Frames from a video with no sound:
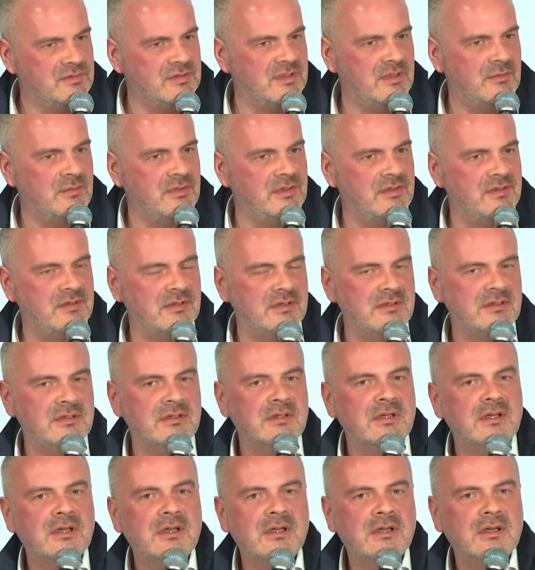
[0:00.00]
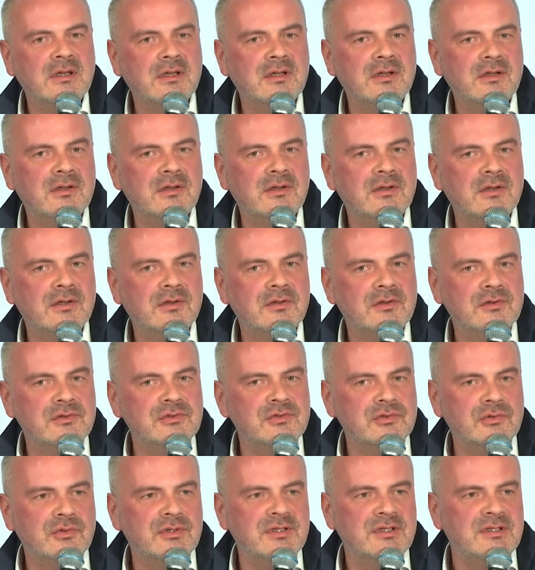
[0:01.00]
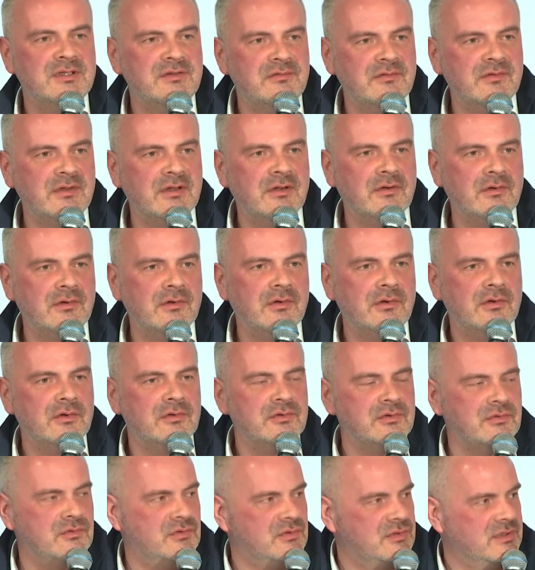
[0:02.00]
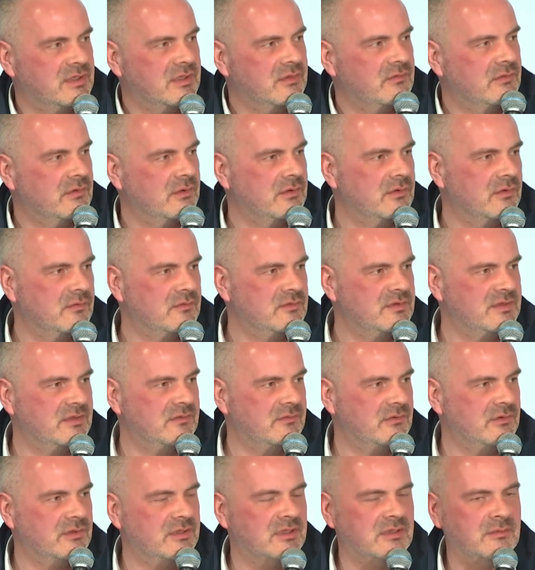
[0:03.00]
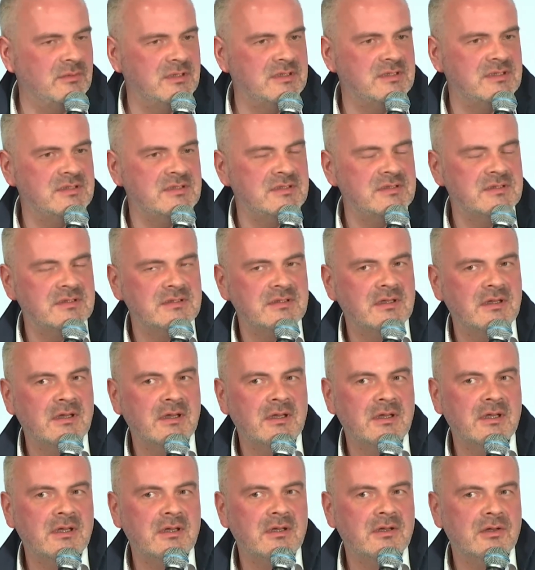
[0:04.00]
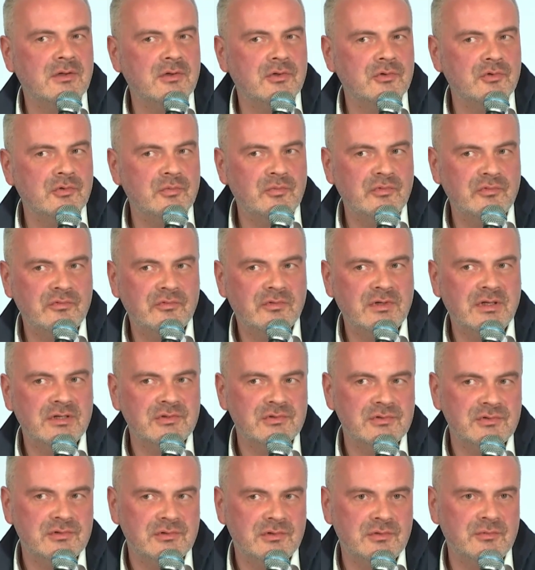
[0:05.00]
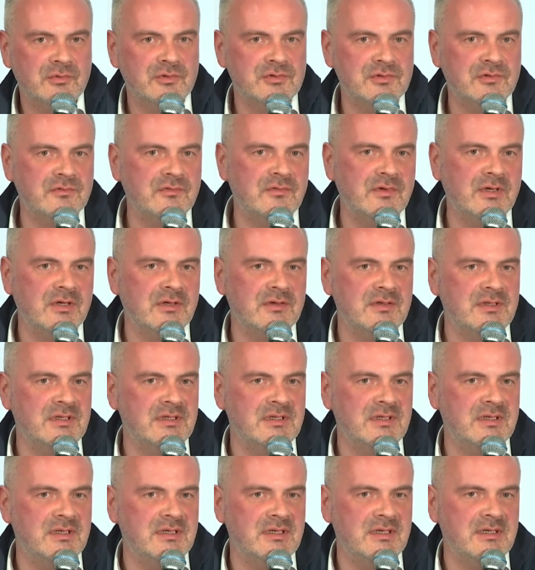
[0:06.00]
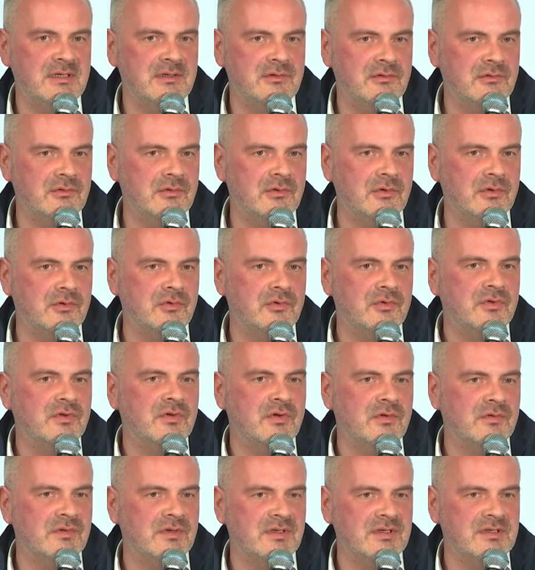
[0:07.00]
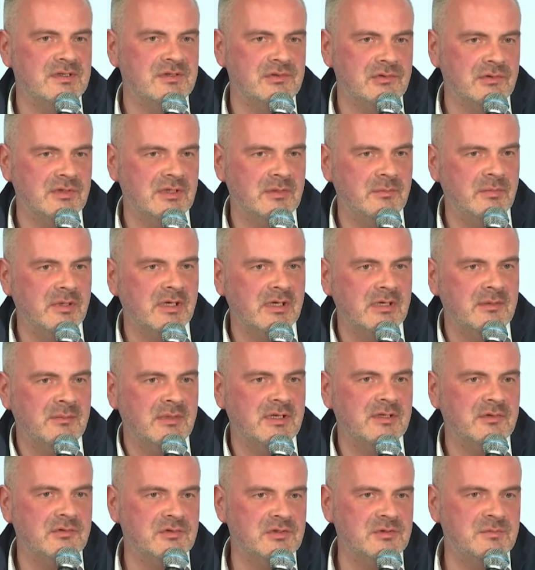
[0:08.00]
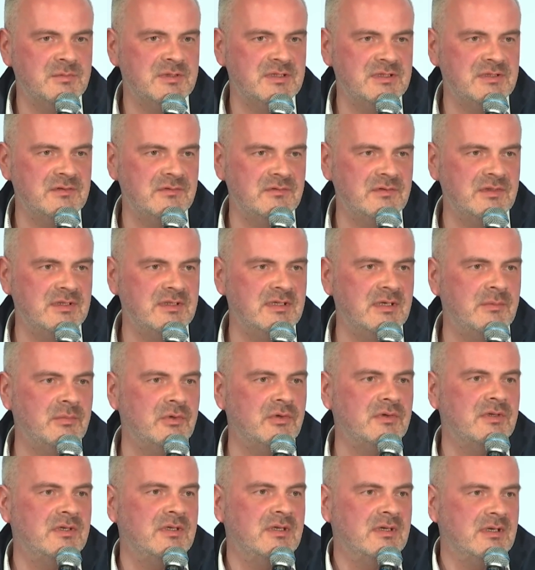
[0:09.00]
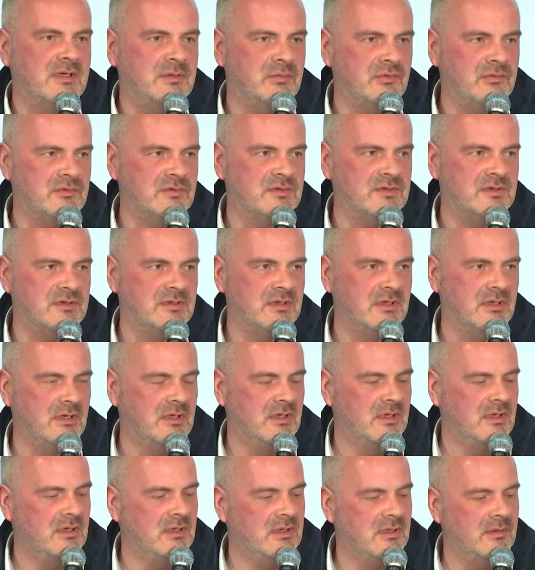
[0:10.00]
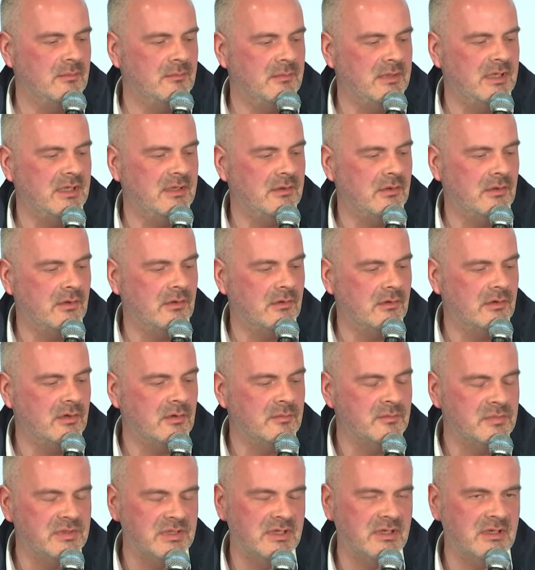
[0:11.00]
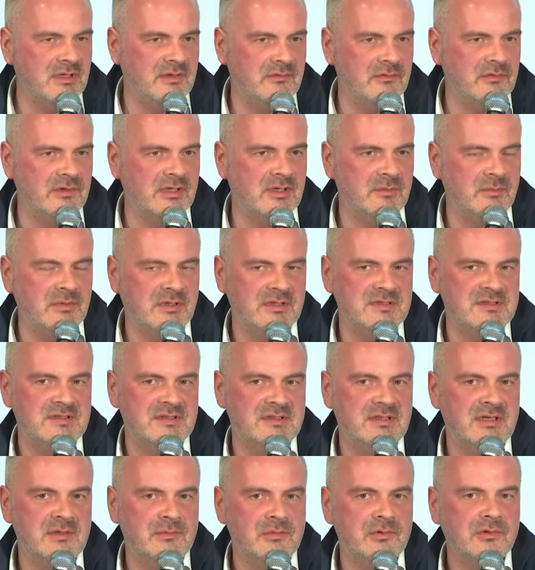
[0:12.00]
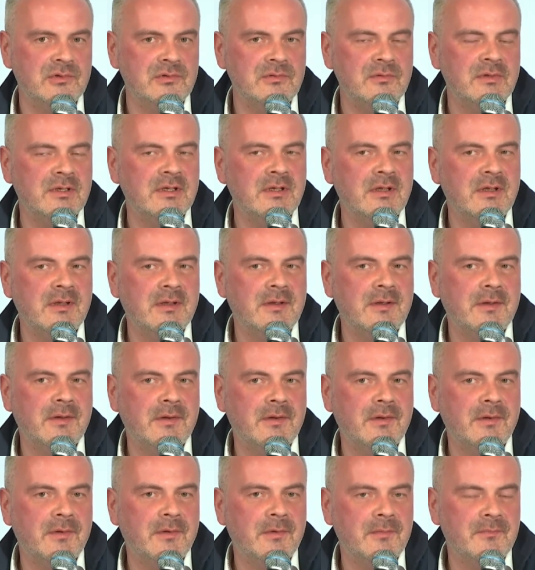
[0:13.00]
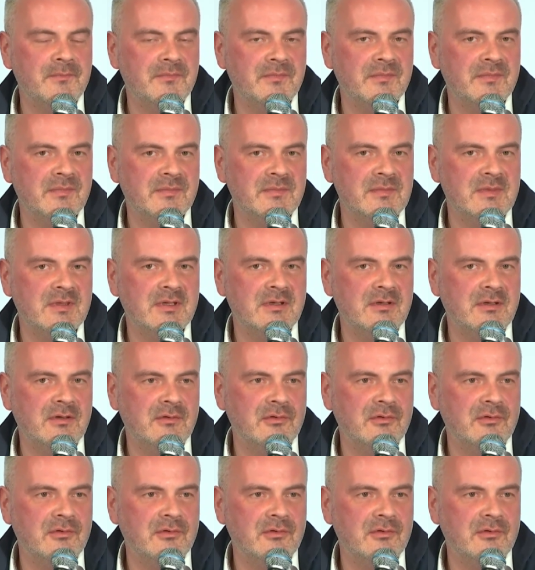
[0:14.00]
that are in charge or in different level of hierarchy and accountability on the different topics that you mentioned. The idea is to have a better vision and try on very specific perimeter to provide solutions and responses. But like Pierre said,